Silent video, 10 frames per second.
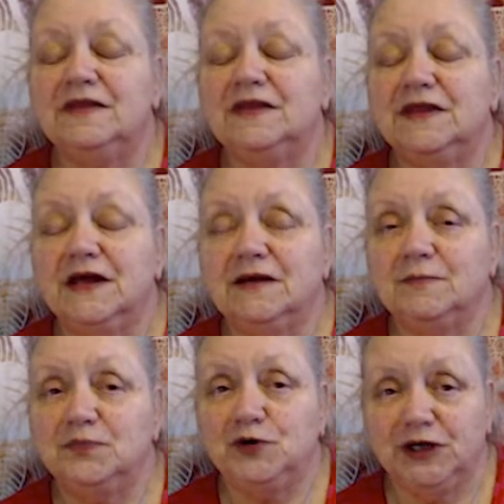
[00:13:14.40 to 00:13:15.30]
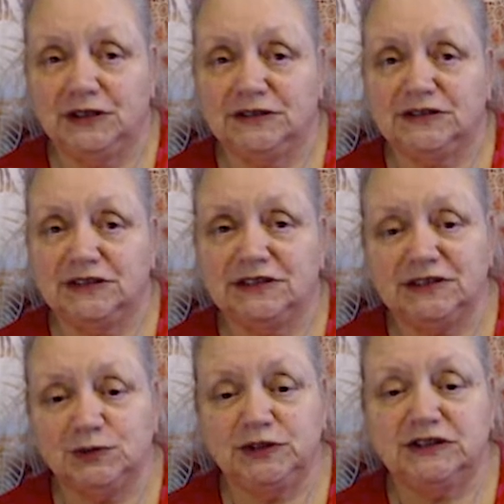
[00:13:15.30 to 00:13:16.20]
That brings this
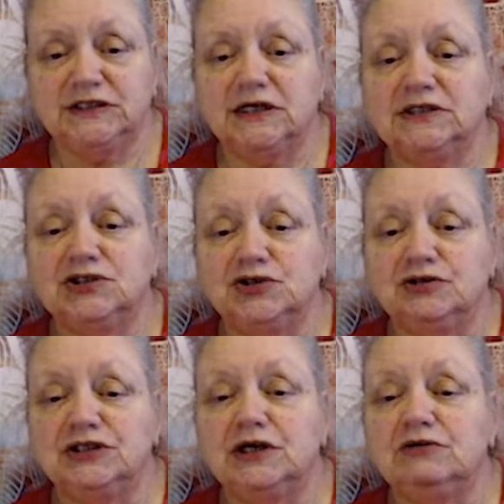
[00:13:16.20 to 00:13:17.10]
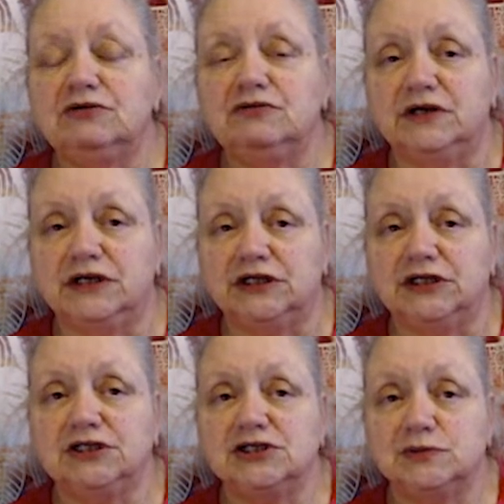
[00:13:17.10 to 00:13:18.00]
week's Astro Tarot reading
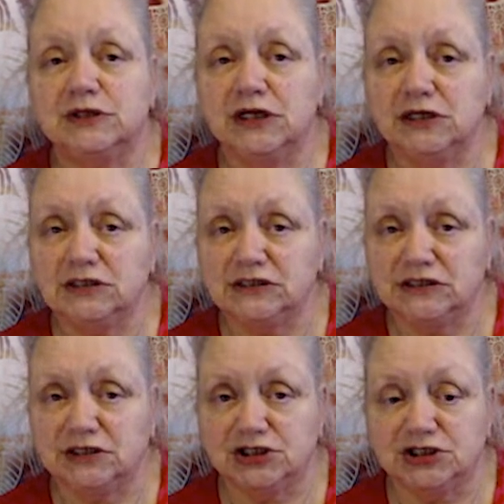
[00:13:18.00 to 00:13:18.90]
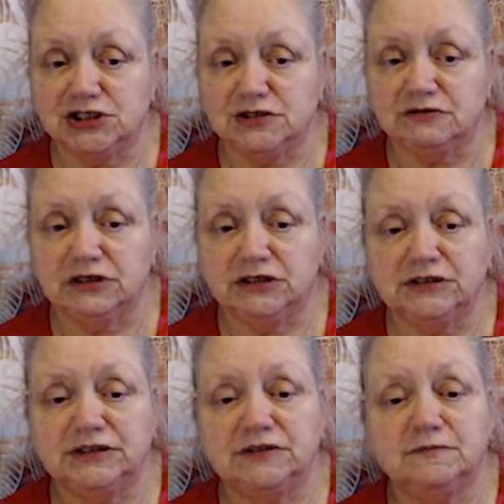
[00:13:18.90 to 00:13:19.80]
to an end,
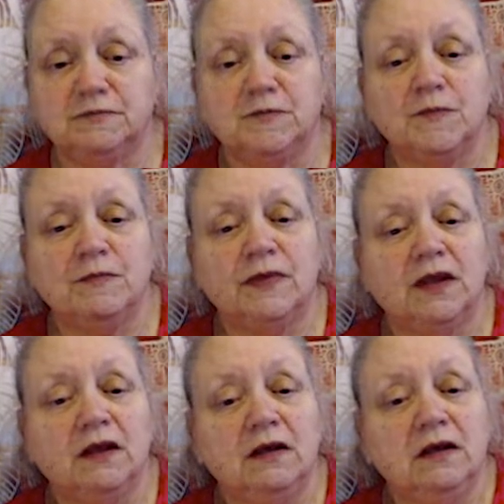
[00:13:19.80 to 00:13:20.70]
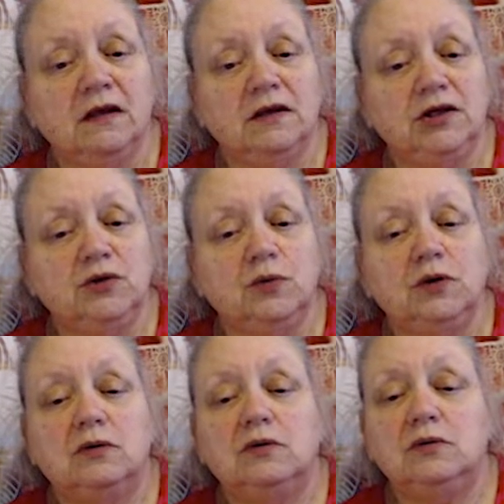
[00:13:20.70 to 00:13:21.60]
Sagittarius. You are
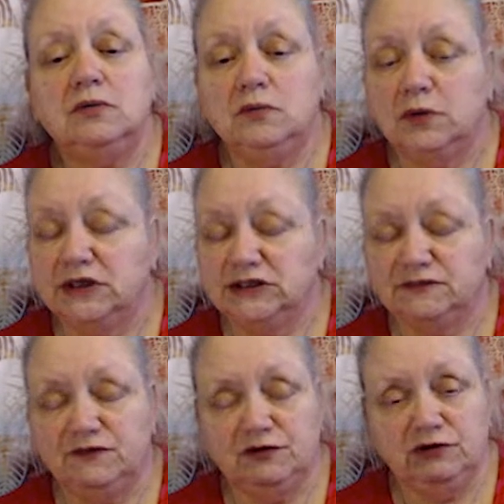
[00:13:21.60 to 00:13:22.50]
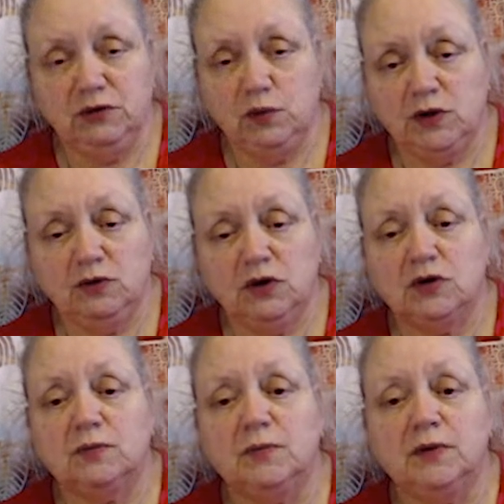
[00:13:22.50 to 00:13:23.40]
always very
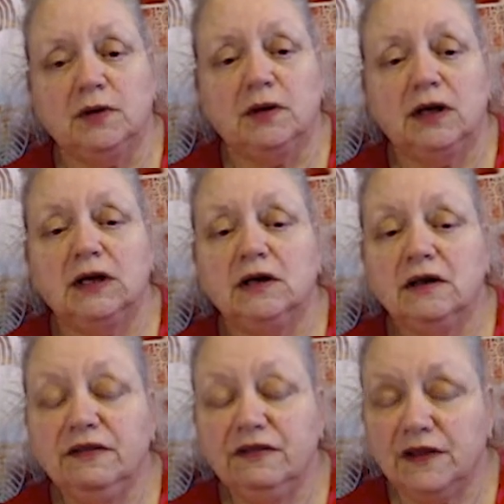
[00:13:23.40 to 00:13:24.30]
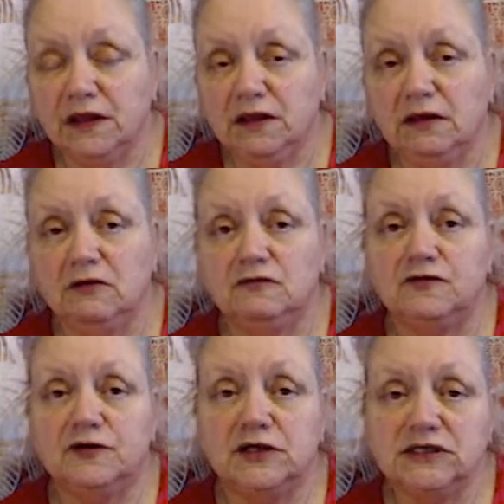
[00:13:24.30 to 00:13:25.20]
welcome, and I thank you for
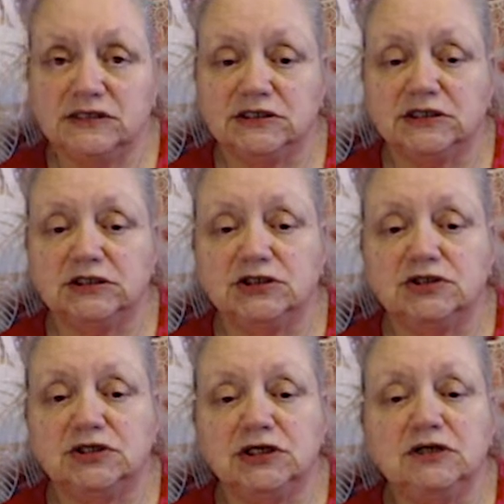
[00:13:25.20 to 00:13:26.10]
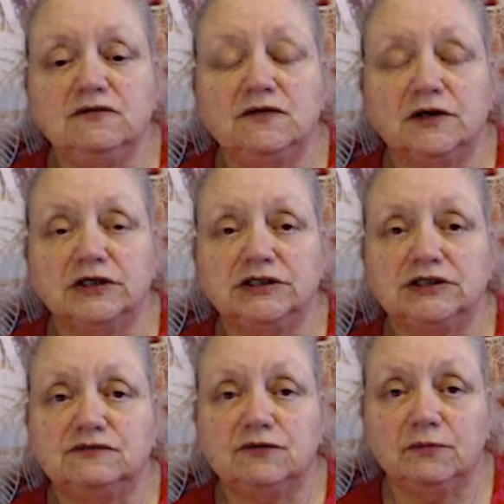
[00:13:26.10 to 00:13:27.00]
listening to the advice
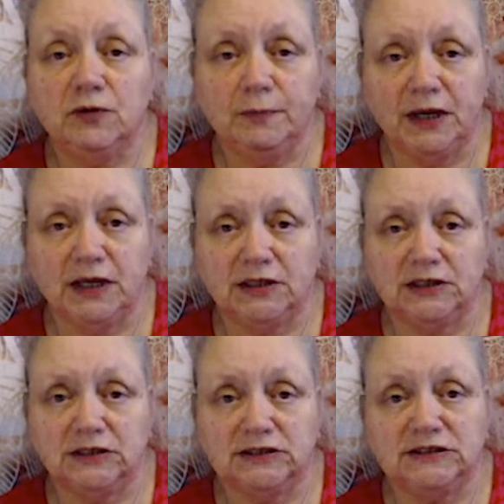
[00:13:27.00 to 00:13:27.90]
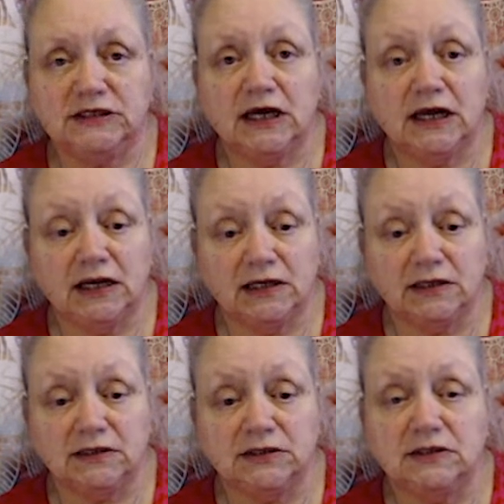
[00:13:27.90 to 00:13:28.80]
from the planets and
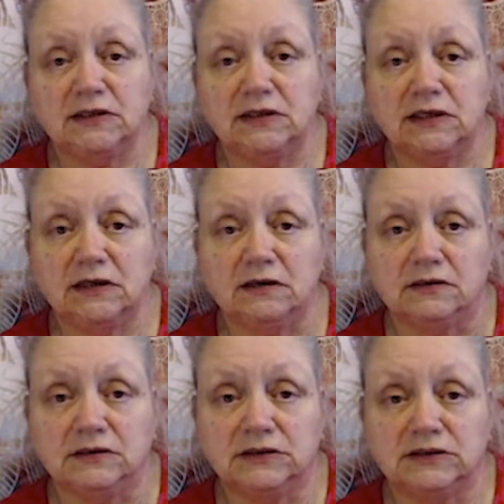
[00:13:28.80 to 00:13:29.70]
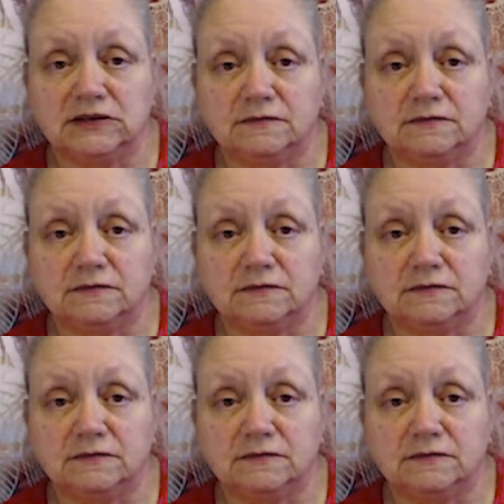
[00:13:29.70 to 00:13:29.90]
the cards.